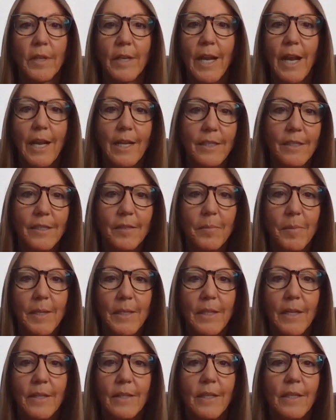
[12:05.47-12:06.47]
It has to be
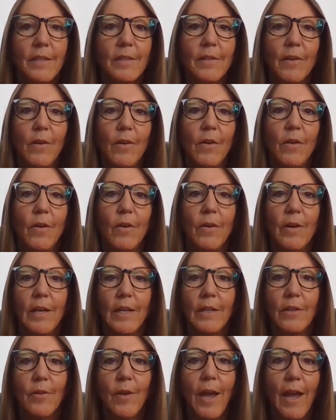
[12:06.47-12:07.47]
done this long
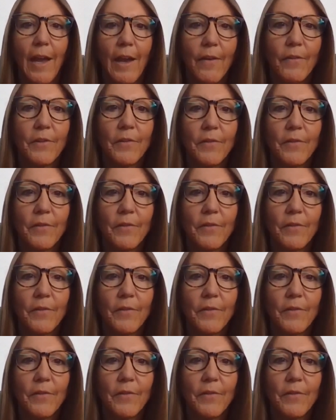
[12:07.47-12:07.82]
and you have